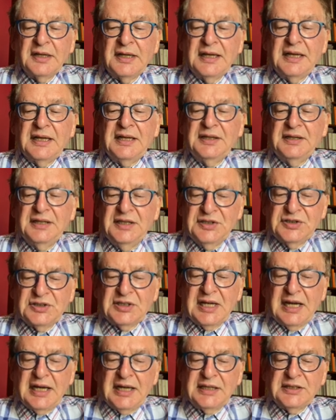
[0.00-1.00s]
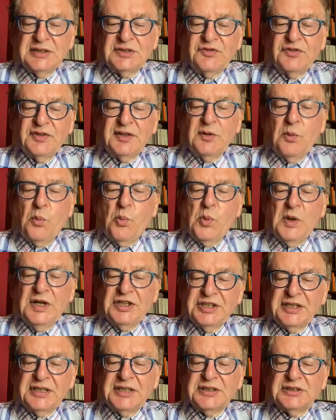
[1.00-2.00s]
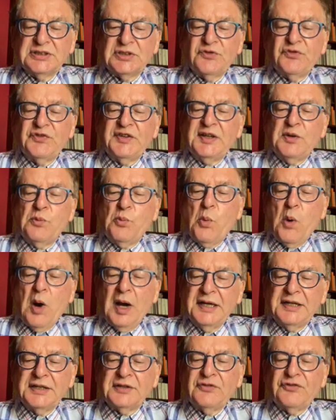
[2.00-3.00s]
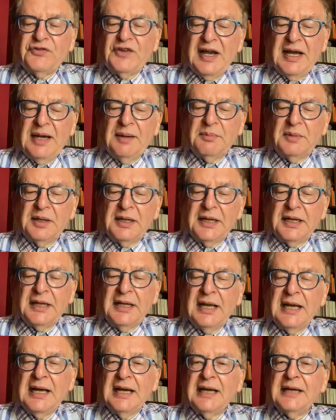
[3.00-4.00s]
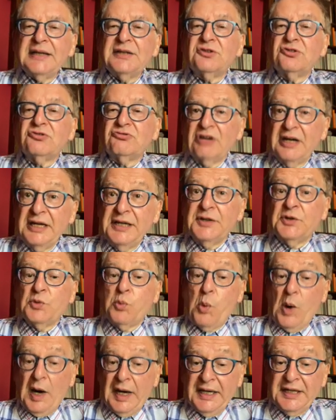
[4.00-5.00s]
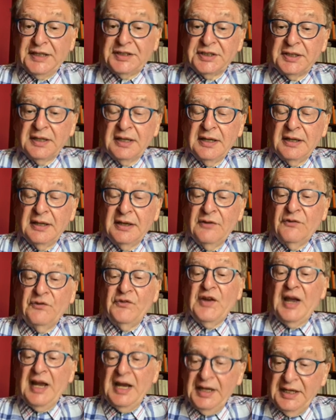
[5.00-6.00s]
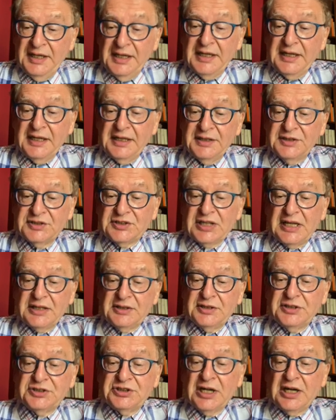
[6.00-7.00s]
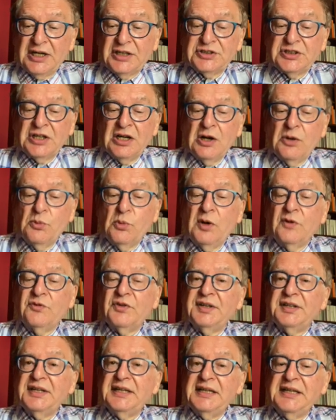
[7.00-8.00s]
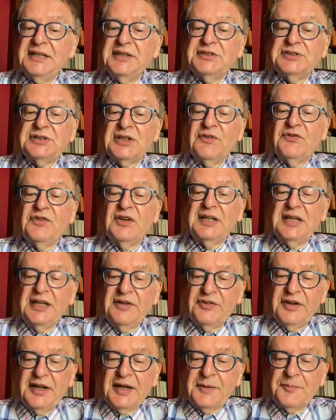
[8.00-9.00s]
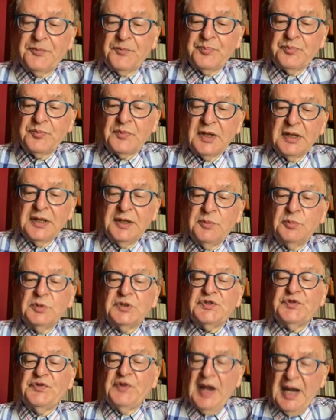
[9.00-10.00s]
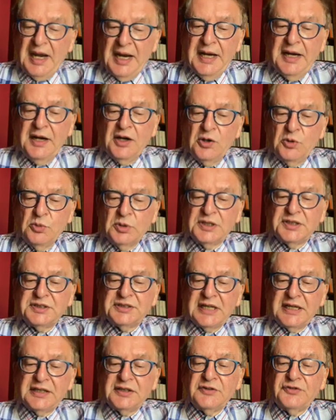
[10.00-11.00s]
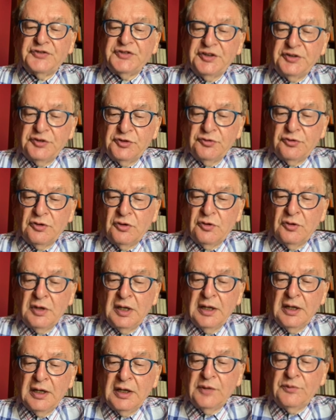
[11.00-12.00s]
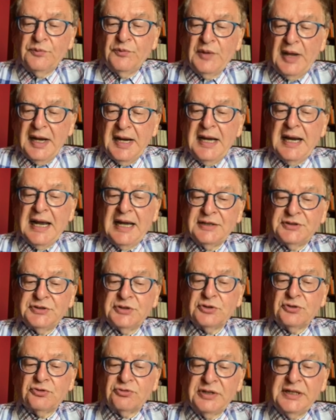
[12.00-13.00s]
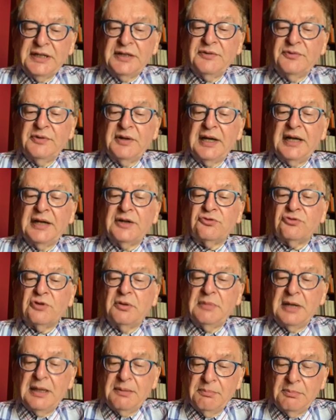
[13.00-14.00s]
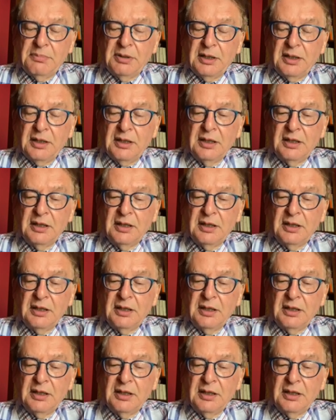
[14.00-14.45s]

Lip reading: In this case, the wishes of the wider family had great weight. Their needs, said the judge, were the needs of the living. It was they who would attend the funeral, and they had to grieve and remember.